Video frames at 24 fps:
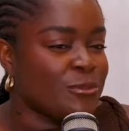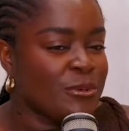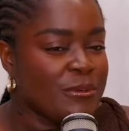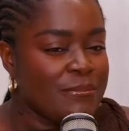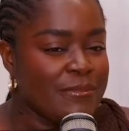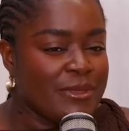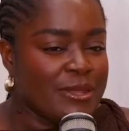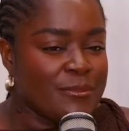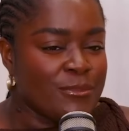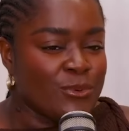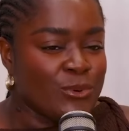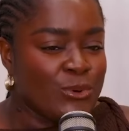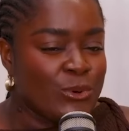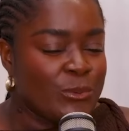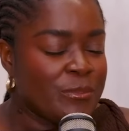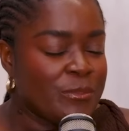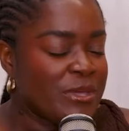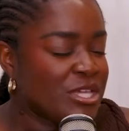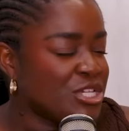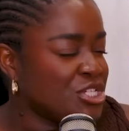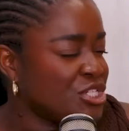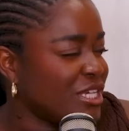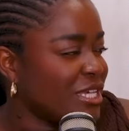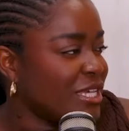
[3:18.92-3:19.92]
bit minimal, a bit
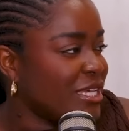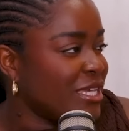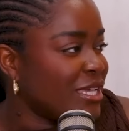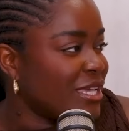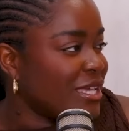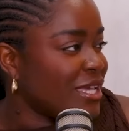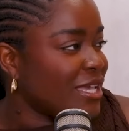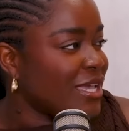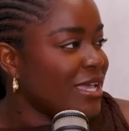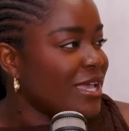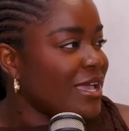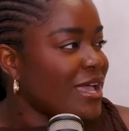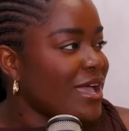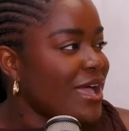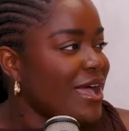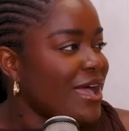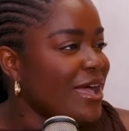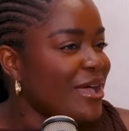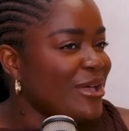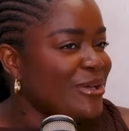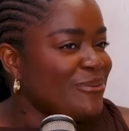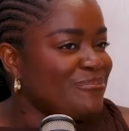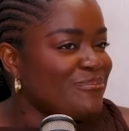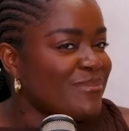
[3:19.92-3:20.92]
chic,
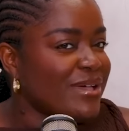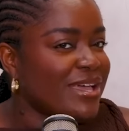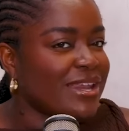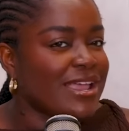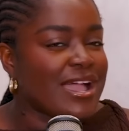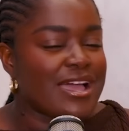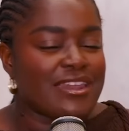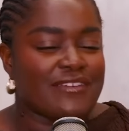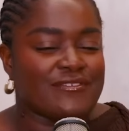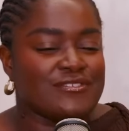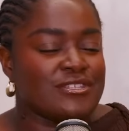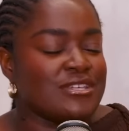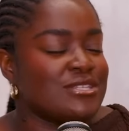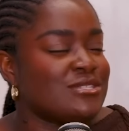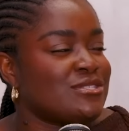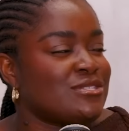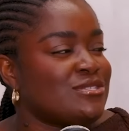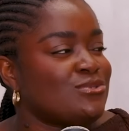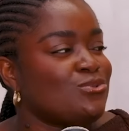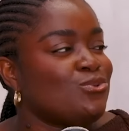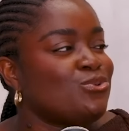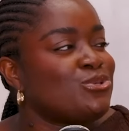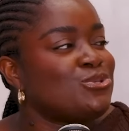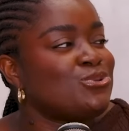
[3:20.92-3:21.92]
and kind of does
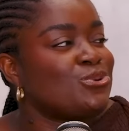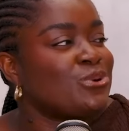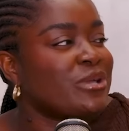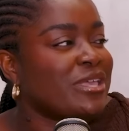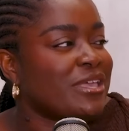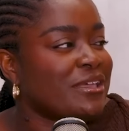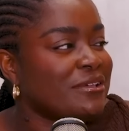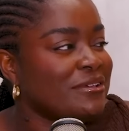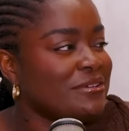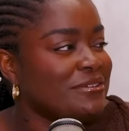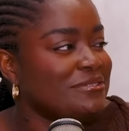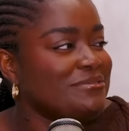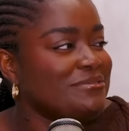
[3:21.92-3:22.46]
all the talking.